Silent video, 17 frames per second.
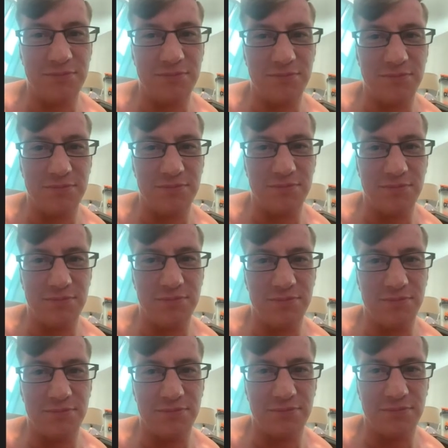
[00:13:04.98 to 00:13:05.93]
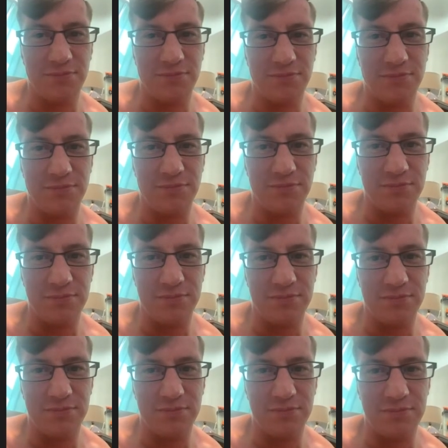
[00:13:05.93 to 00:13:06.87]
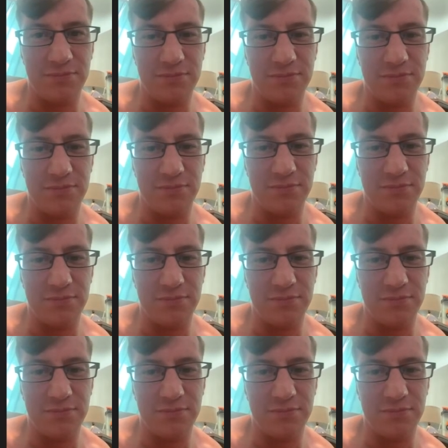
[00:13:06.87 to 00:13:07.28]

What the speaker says: (silent)